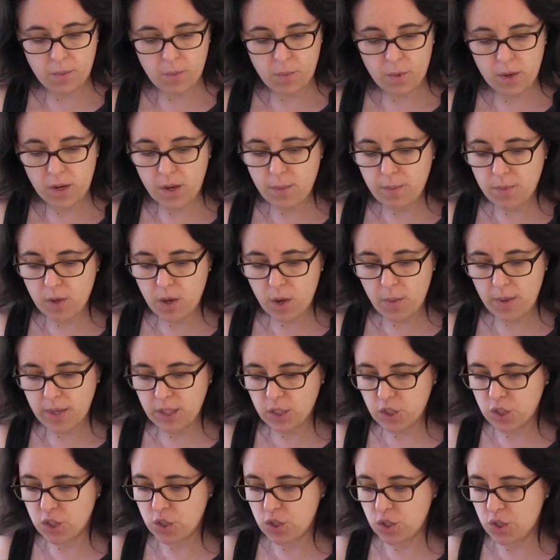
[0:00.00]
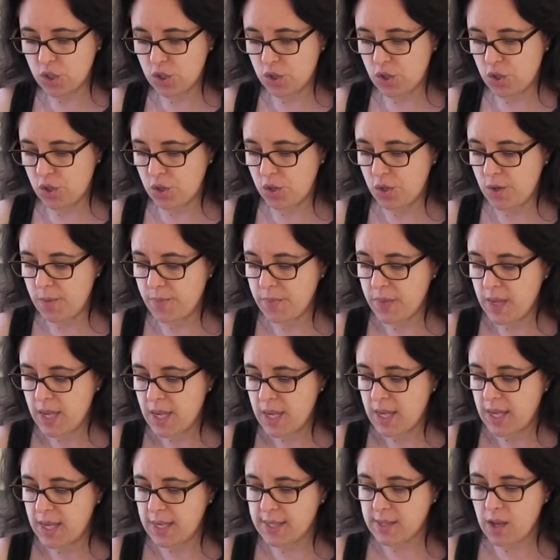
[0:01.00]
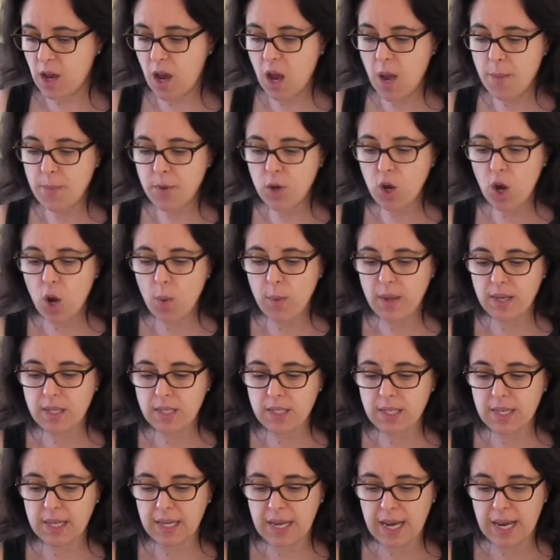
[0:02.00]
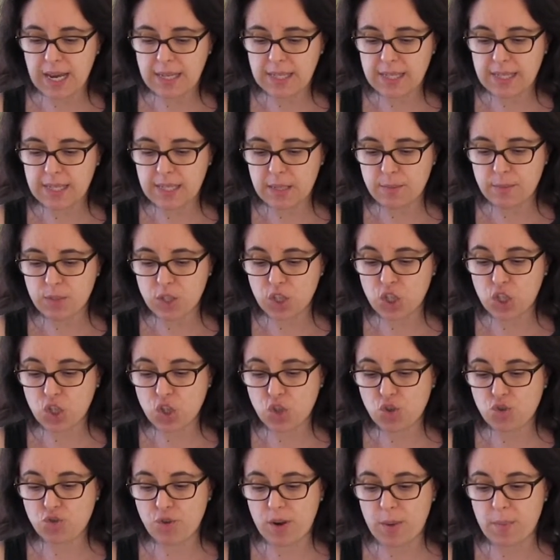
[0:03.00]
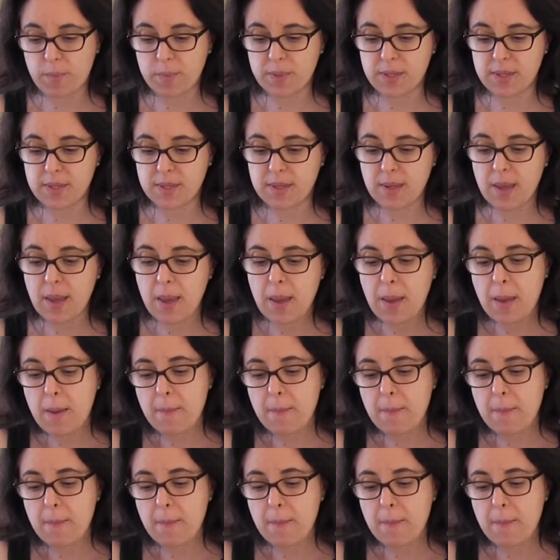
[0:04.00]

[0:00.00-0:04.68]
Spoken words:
what I'm going to do is I'm going to cut some strips,